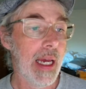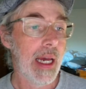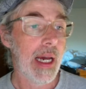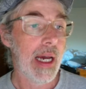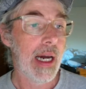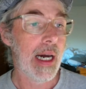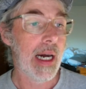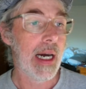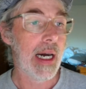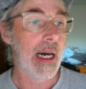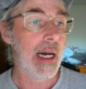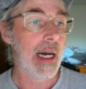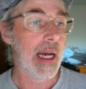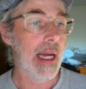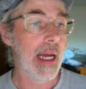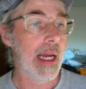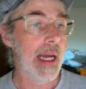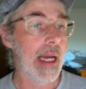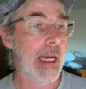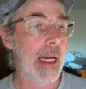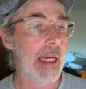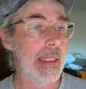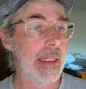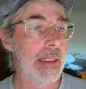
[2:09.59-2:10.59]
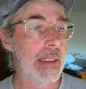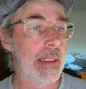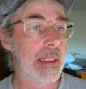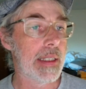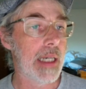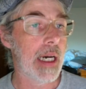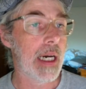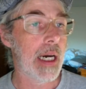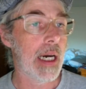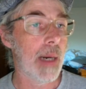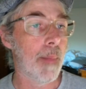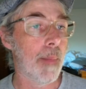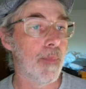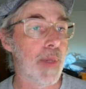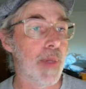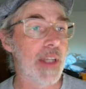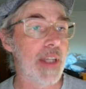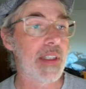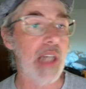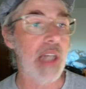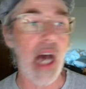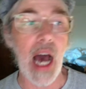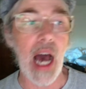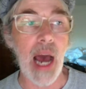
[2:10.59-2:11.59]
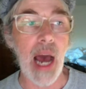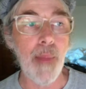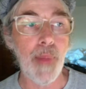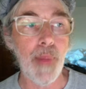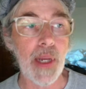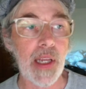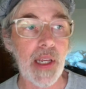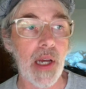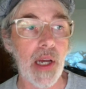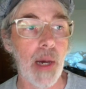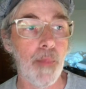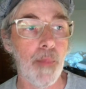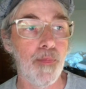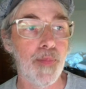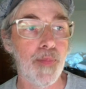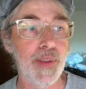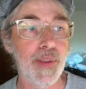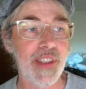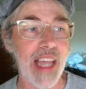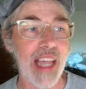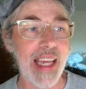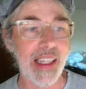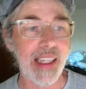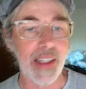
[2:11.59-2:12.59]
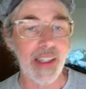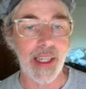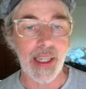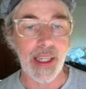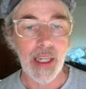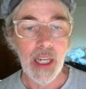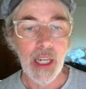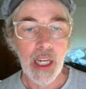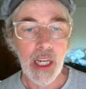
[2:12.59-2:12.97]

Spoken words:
but I pick up cycling.